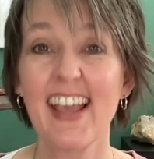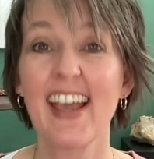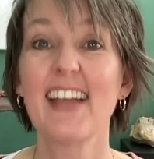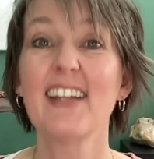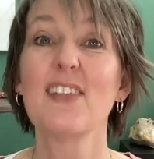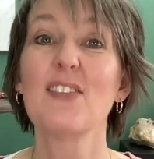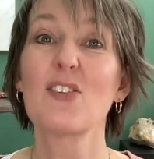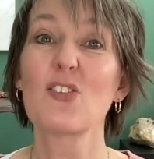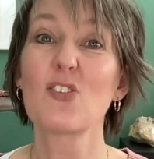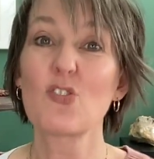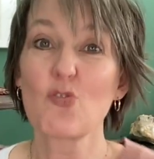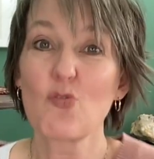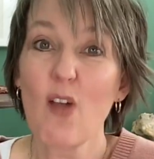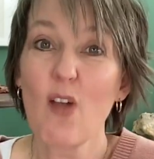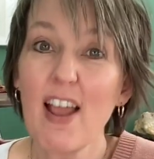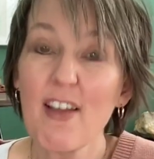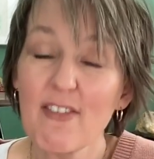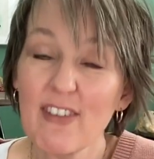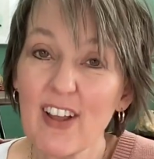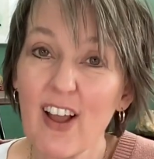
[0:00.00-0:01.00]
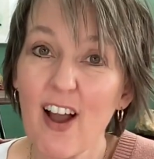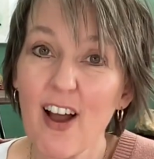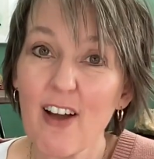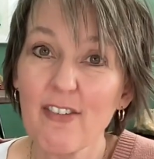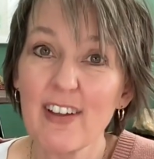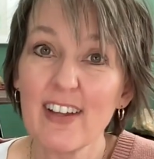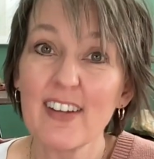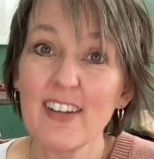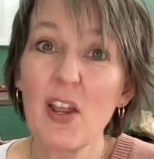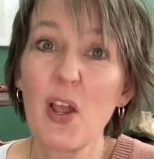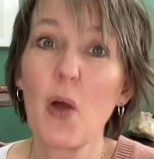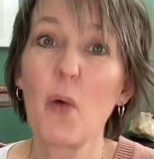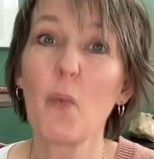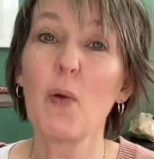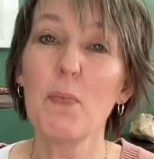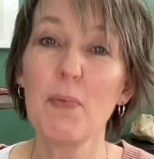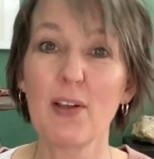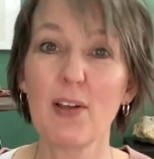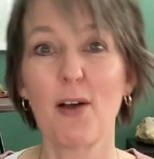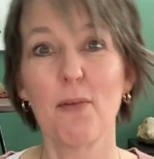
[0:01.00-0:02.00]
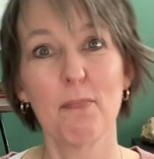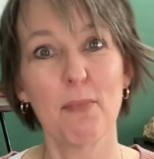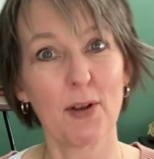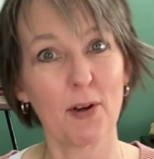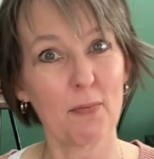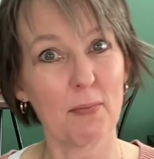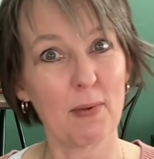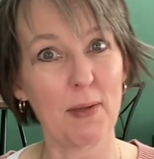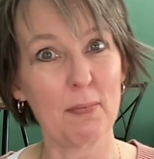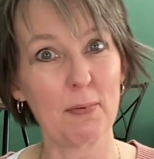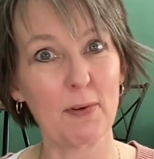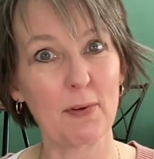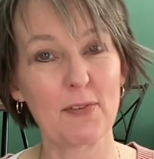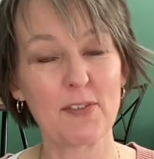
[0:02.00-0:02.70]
And in the striving of it, we become better people.